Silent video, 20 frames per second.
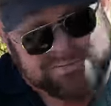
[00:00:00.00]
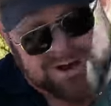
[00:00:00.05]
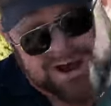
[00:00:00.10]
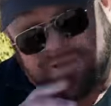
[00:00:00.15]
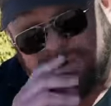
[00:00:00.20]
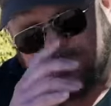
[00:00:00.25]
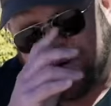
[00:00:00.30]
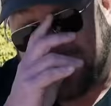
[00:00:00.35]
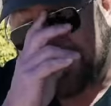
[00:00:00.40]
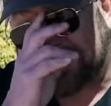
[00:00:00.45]
By
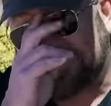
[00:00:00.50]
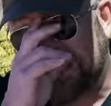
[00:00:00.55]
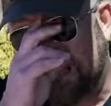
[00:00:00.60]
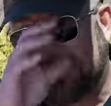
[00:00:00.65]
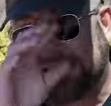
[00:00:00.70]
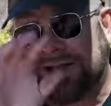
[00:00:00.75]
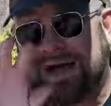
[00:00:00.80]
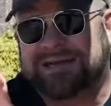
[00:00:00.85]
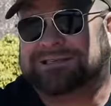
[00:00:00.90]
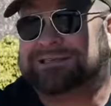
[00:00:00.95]
the way, that's not
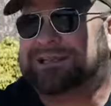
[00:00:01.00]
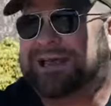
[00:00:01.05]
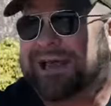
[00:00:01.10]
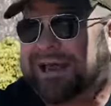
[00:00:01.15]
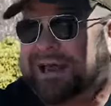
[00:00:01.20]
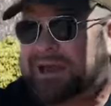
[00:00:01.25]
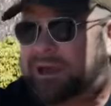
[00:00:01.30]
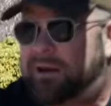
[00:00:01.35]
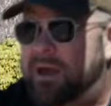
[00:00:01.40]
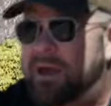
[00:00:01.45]
class
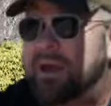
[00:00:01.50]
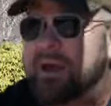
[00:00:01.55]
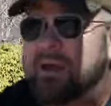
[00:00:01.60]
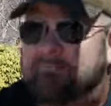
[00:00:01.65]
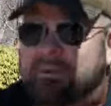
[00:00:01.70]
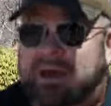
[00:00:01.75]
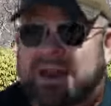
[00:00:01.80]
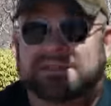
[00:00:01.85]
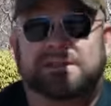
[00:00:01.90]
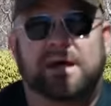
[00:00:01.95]
leading,
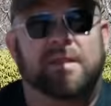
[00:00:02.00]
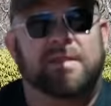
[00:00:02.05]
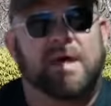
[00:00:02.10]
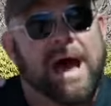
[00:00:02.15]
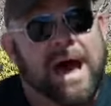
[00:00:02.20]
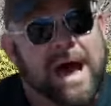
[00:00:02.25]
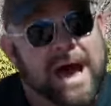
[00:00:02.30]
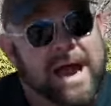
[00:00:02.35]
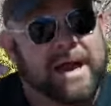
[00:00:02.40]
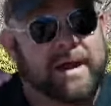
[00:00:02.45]
but it's on the
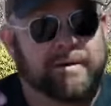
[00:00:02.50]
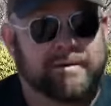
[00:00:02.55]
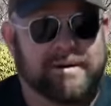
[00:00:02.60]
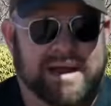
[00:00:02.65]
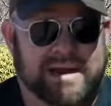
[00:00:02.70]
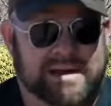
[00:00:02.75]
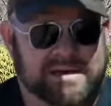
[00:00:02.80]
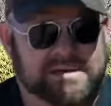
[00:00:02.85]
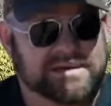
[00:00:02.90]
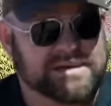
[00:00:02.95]
higher
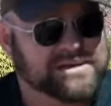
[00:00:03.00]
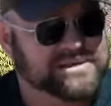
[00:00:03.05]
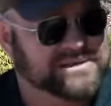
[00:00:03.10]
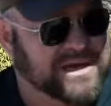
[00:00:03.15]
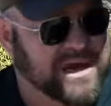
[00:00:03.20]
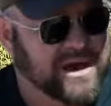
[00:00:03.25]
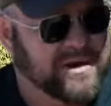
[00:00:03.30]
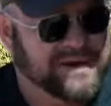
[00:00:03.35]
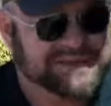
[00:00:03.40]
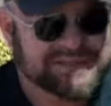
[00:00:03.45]
end.
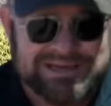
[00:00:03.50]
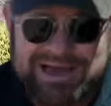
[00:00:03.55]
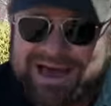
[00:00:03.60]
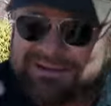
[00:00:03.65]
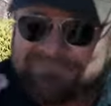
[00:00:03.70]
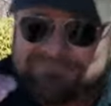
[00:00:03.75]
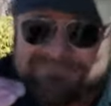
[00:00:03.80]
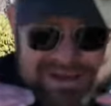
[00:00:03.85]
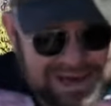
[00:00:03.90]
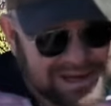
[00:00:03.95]
So it's not
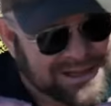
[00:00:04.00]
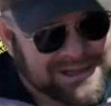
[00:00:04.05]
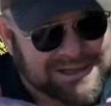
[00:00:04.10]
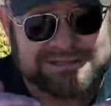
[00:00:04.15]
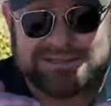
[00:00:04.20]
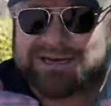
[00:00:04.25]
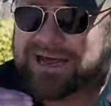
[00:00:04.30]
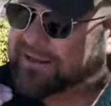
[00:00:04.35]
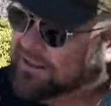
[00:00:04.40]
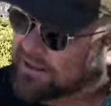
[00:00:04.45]
middle,
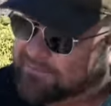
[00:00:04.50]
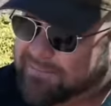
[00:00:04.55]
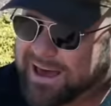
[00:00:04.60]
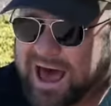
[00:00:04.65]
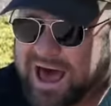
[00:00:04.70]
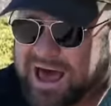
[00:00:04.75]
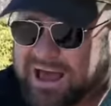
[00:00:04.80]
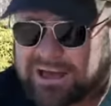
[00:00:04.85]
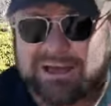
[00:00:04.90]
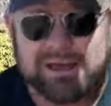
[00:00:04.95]
it's not
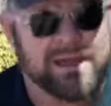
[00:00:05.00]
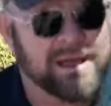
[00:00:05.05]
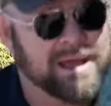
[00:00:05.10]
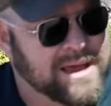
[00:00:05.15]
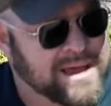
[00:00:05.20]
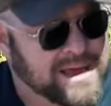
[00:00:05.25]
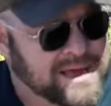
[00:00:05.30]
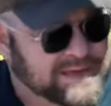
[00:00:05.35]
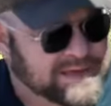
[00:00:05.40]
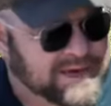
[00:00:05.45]
back,
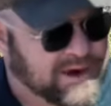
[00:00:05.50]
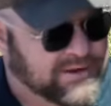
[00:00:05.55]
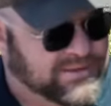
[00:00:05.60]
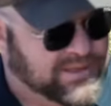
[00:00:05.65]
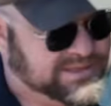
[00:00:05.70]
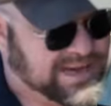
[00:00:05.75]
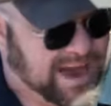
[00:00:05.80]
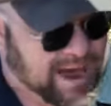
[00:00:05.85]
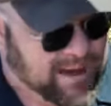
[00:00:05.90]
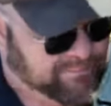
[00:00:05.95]
near the
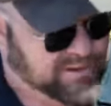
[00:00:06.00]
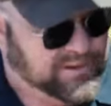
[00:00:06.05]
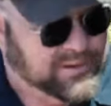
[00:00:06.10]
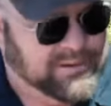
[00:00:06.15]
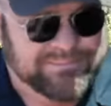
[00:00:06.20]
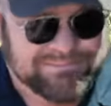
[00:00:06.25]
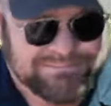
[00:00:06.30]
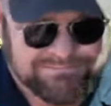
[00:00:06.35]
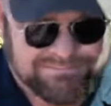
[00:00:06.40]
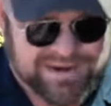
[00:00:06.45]
top,
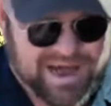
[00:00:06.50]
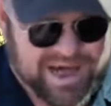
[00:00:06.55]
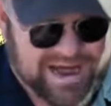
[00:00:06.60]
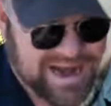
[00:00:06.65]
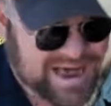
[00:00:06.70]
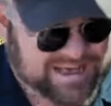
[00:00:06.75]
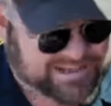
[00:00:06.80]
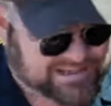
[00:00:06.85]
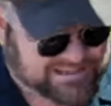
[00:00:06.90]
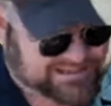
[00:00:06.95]
but not
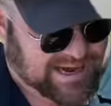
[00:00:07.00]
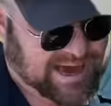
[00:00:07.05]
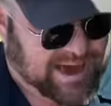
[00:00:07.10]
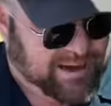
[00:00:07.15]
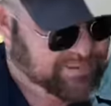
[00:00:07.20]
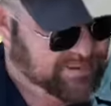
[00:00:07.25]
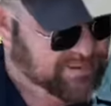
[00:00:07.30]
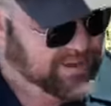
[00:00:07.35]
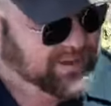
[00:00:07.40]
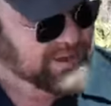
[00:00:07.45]
at the top.